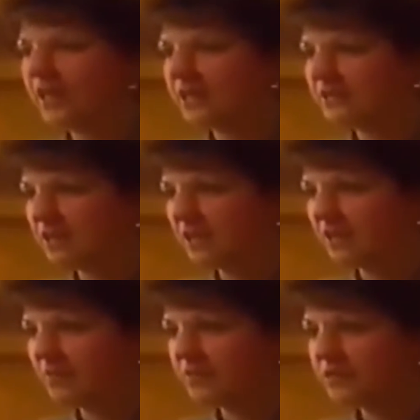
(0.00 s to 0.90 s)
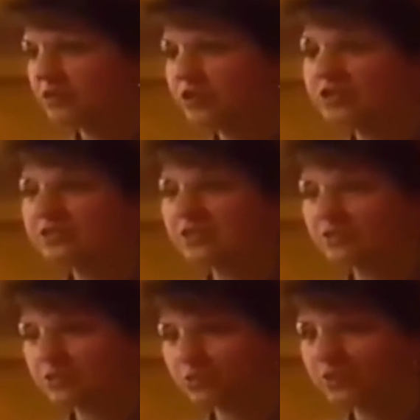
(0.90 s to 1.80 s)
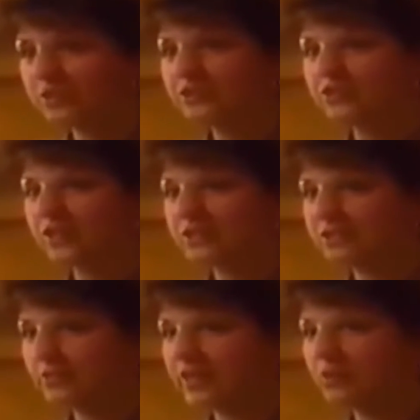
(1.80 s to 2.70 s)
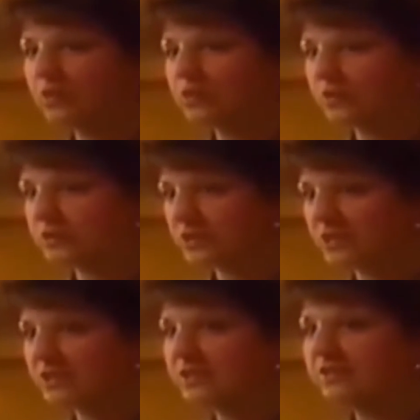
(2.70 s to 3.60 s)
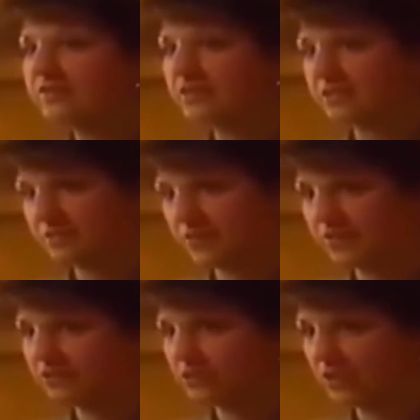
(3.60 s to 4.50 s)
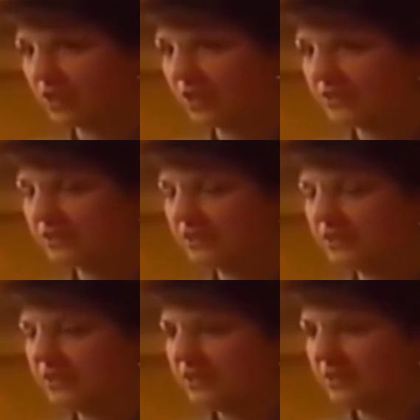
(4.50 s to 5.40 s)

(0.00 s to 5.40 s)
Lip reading: And so just as I was really trying to debate whether I was going to leave this field or not,